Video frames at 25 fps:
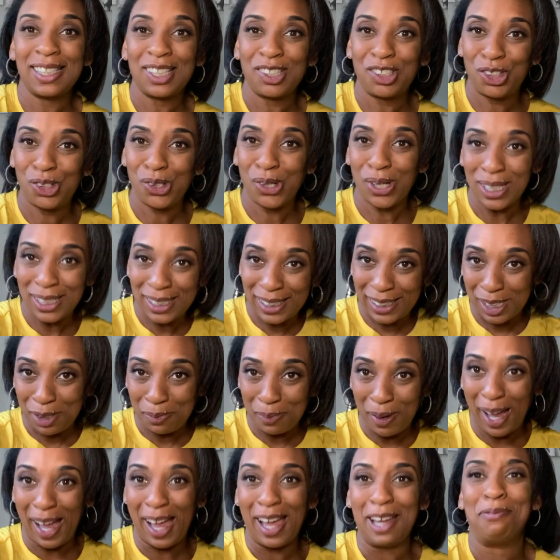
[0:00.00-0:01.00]
As you can see
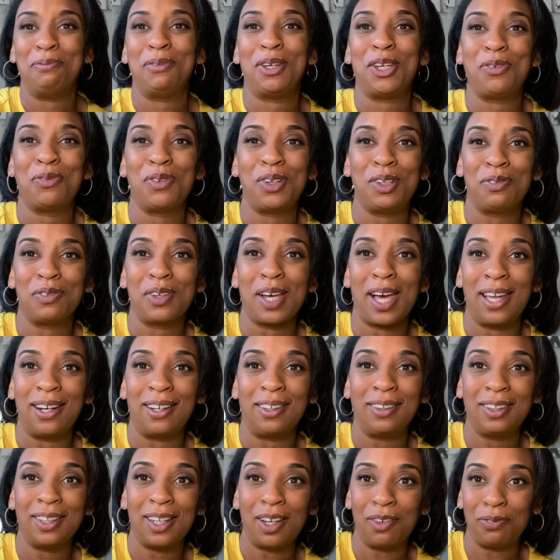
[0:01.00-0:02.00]
behind me, we've got a
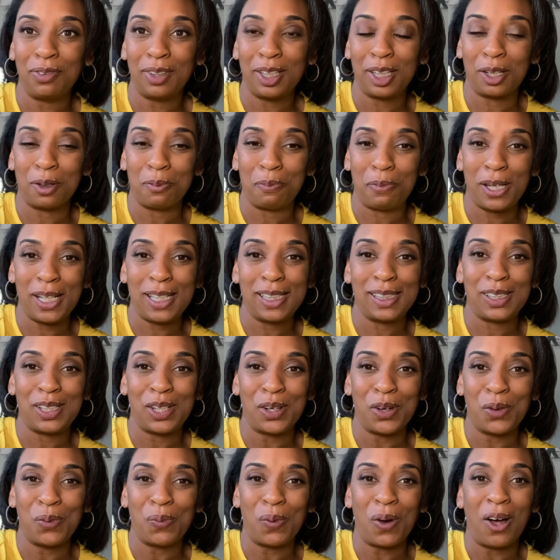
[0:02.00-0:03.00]
lovely
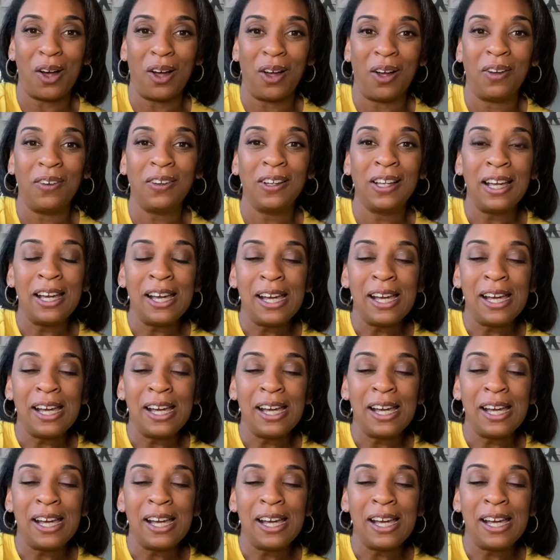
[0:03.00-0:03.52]
Capezio wall.